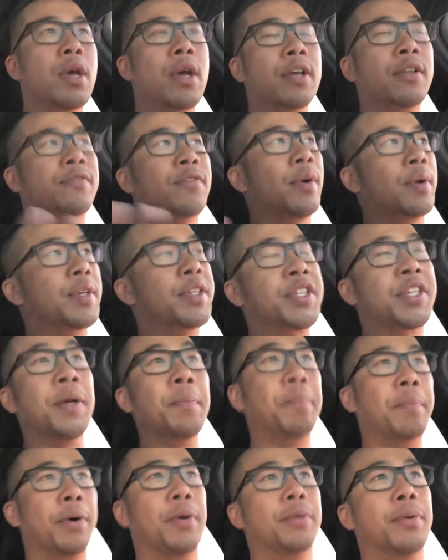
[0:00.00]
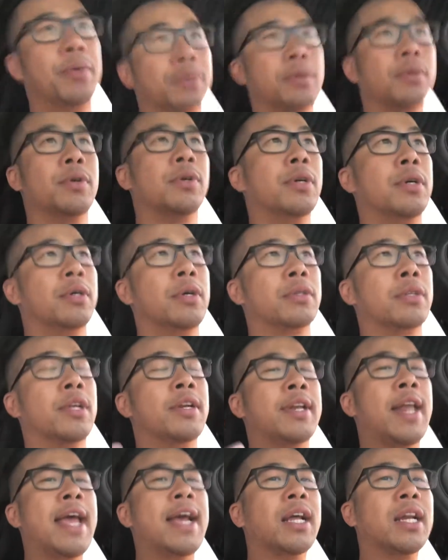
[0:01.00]
It's very simple. The
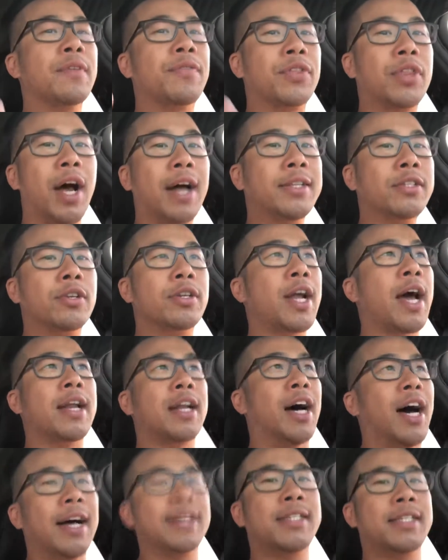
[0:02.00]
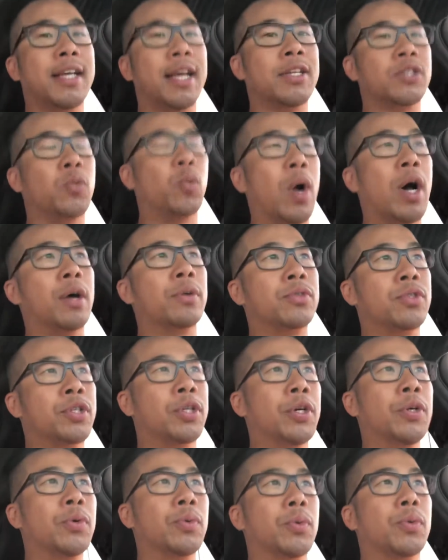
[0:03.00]
negative thoughts are not us as well
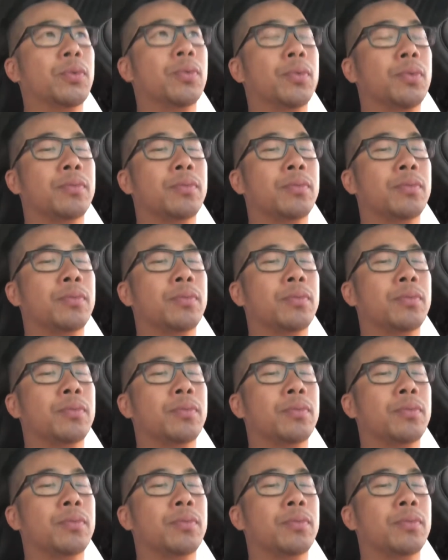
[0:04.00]
too.